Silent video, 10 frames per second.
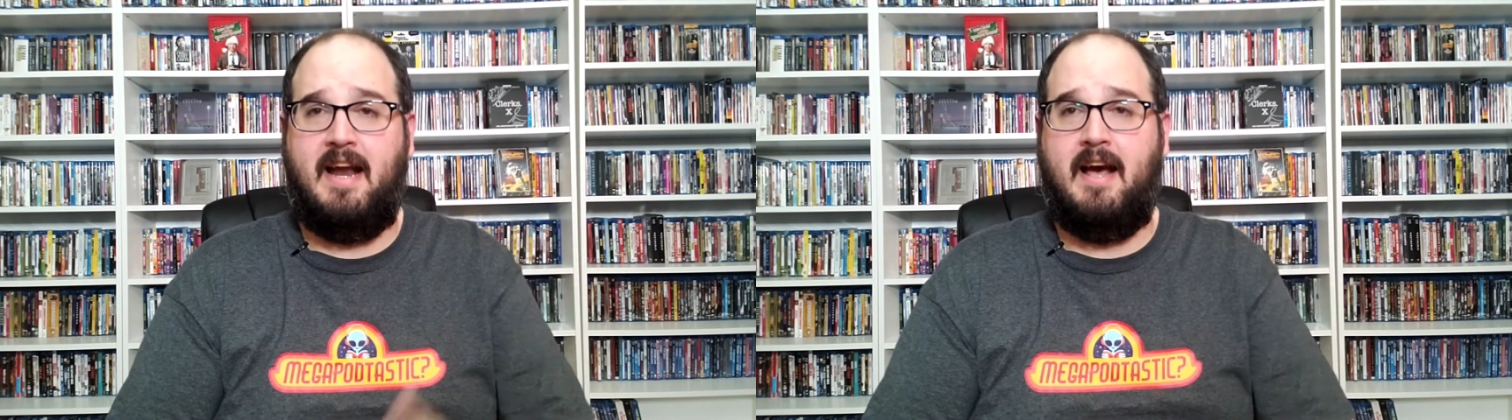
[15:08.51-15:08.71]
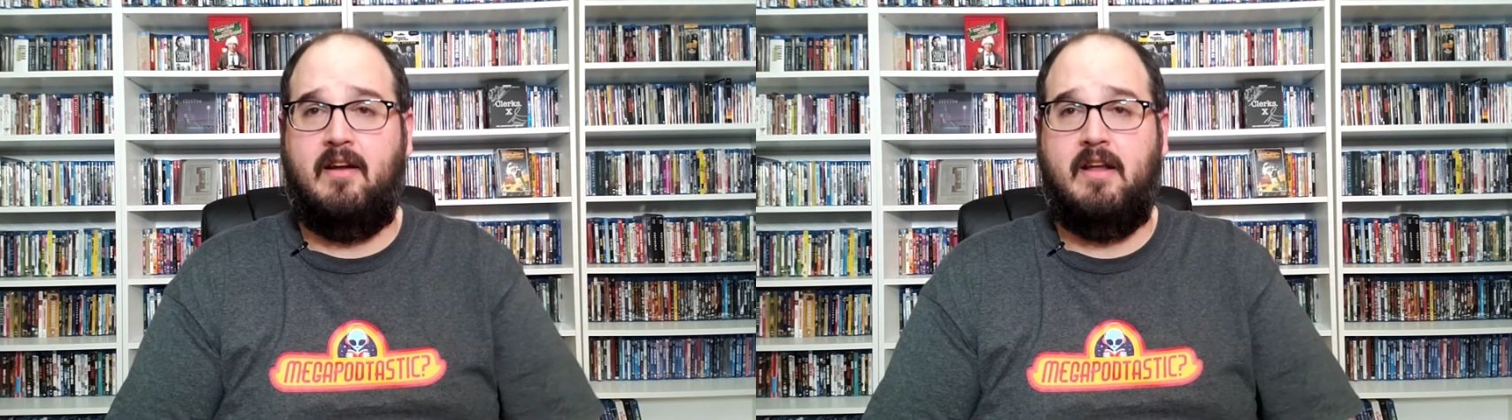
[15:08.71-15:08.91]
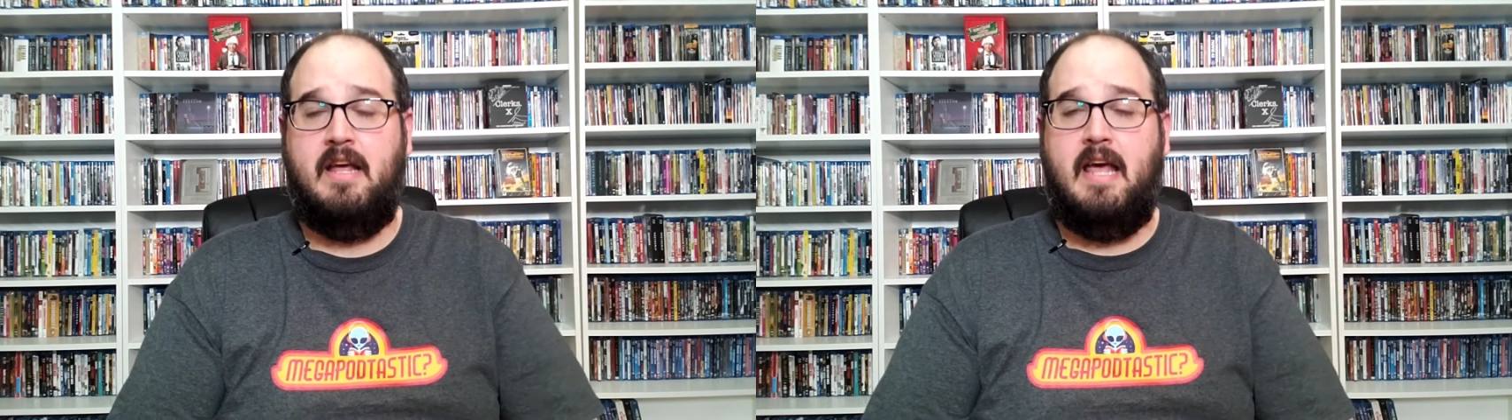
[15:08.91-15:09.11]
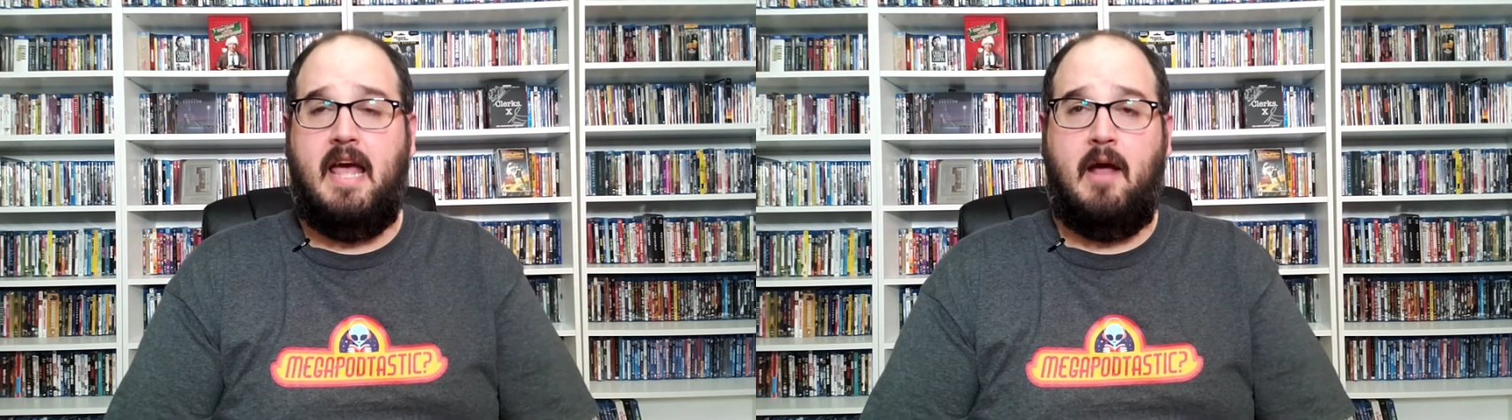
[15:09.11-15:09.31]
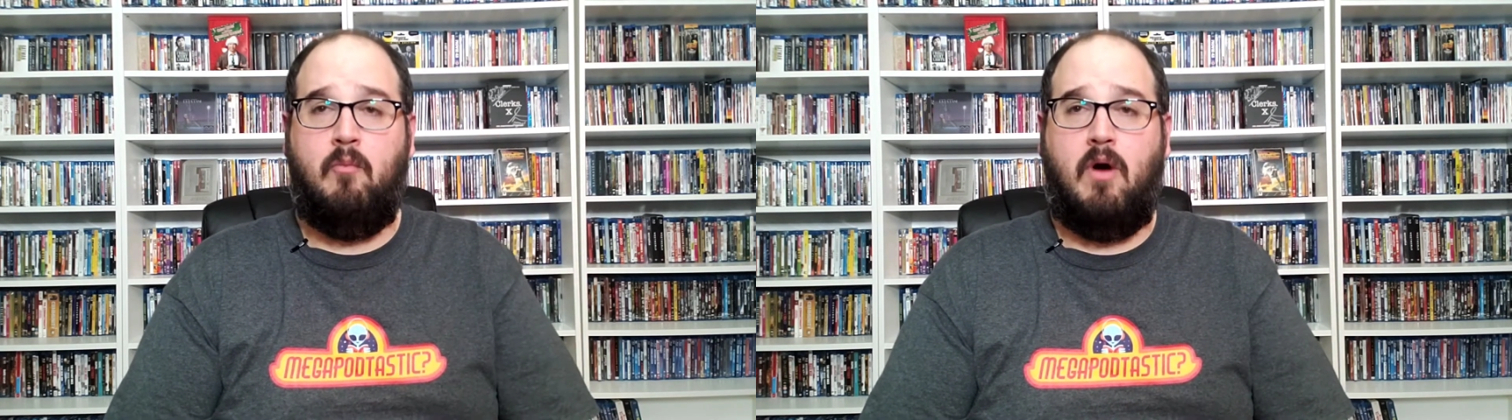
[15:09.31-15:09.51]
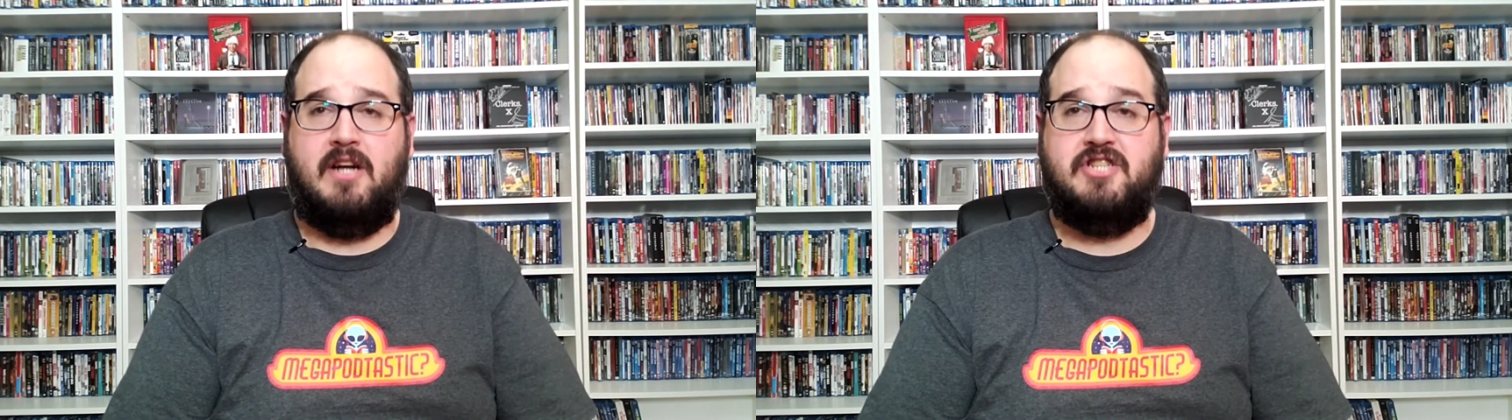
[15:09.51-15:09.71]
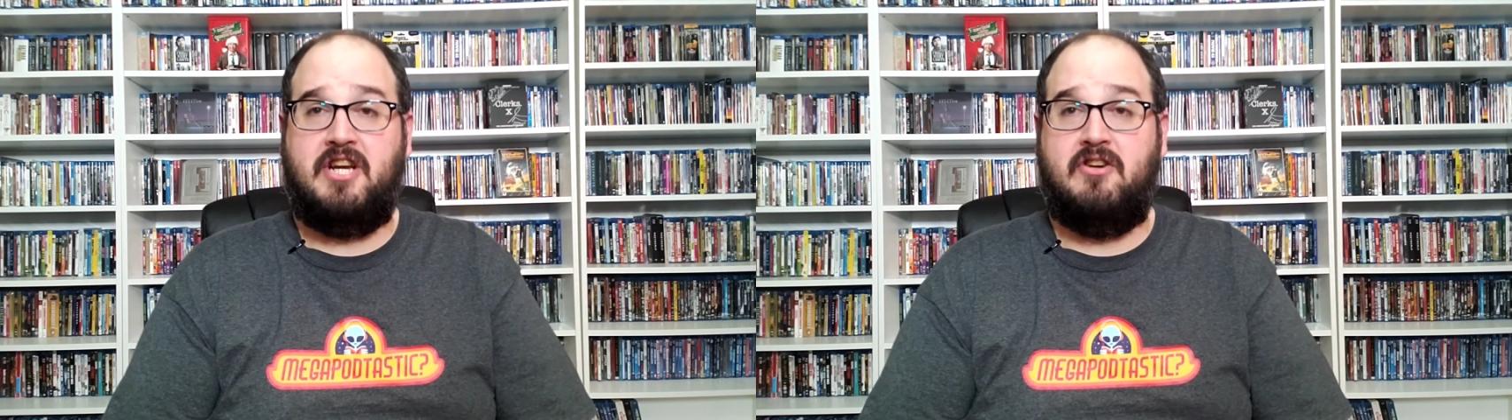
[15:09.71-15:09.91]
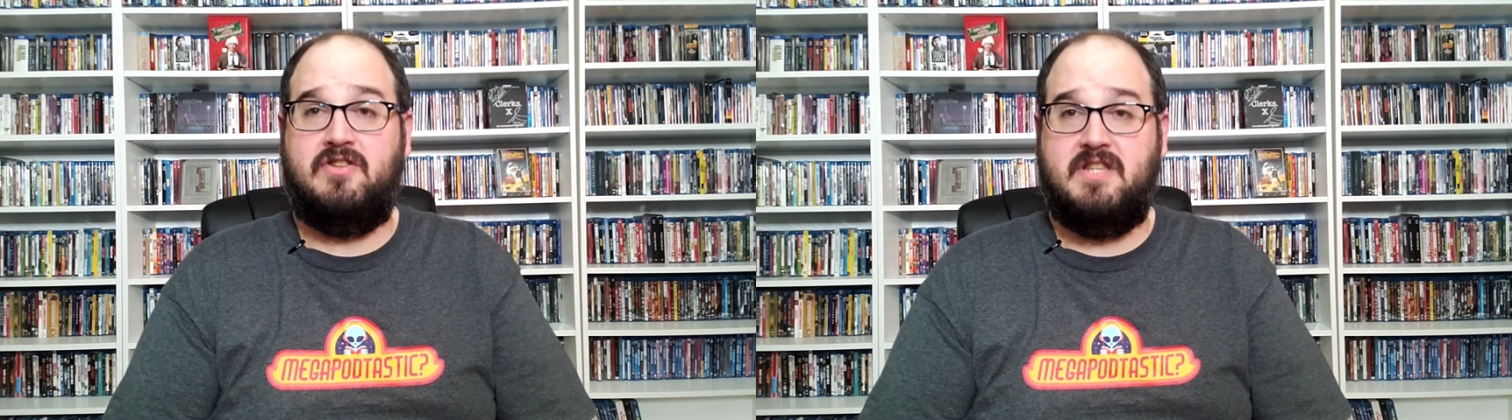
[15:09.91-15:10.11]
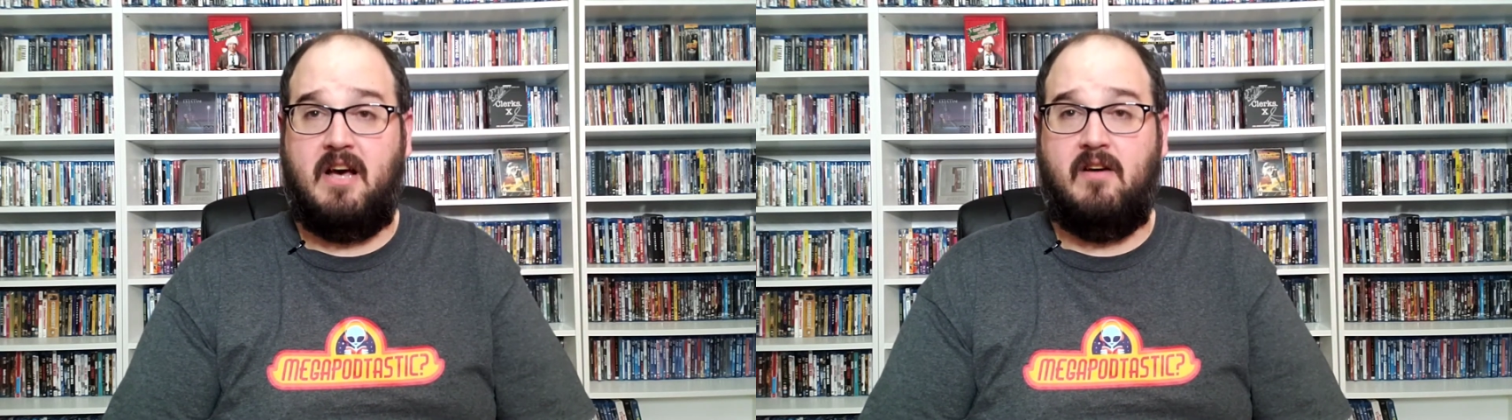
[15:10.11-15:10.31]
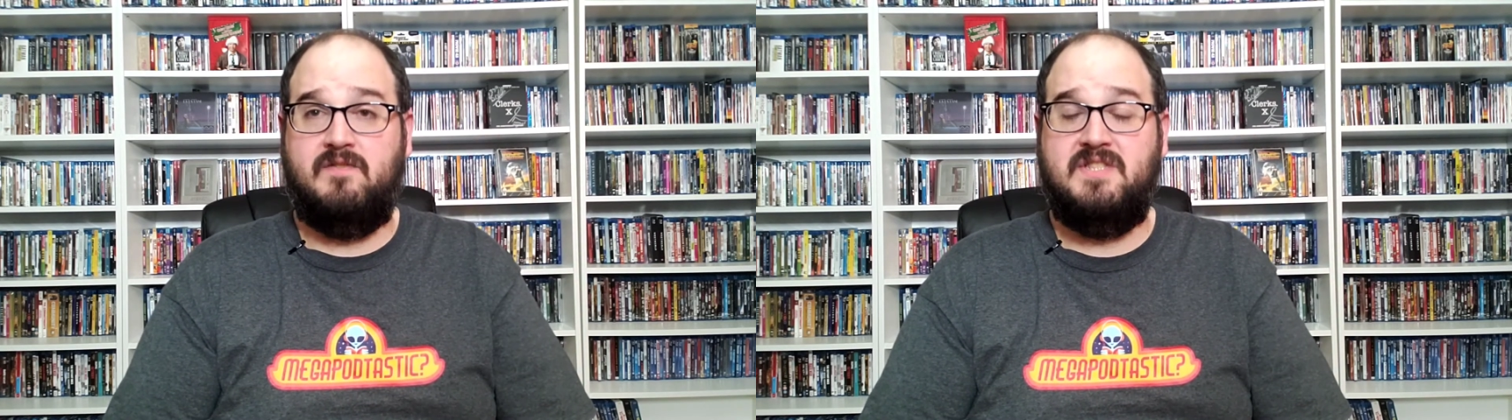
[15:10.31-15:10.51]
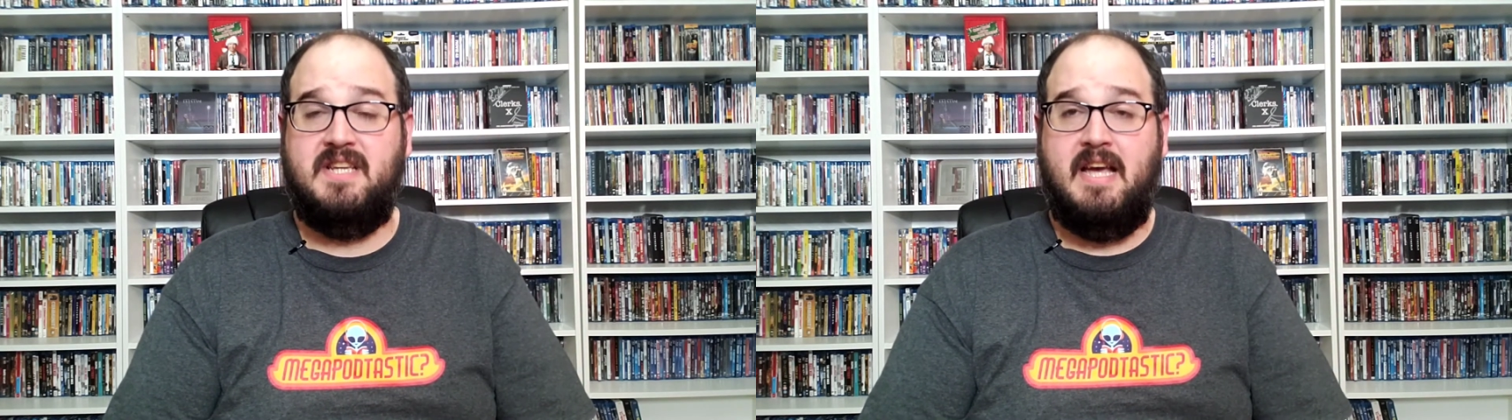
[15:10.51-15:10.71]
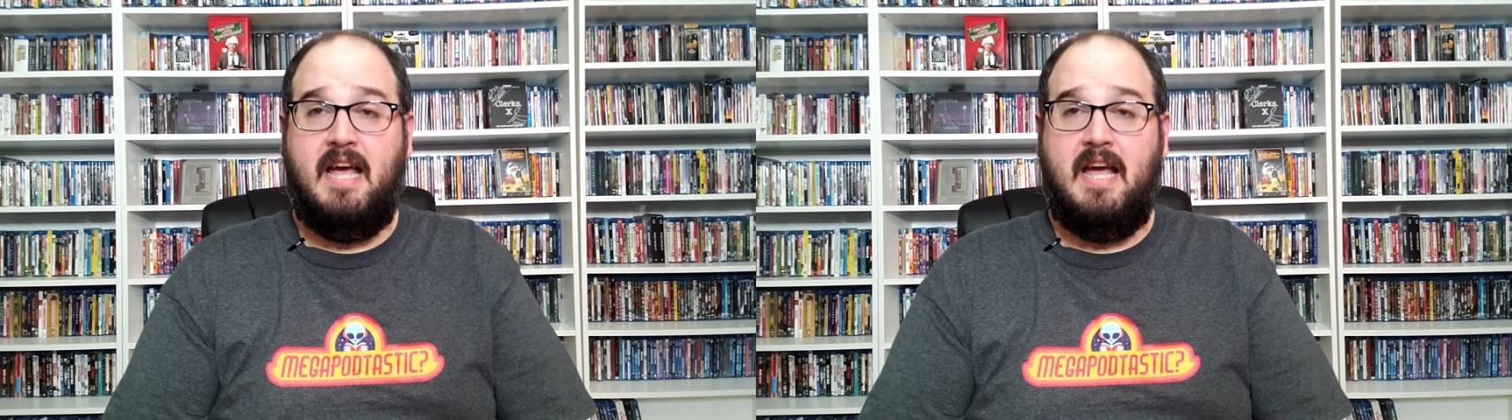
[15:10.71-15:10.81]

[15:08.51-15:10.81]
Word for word: out and watching yourselves.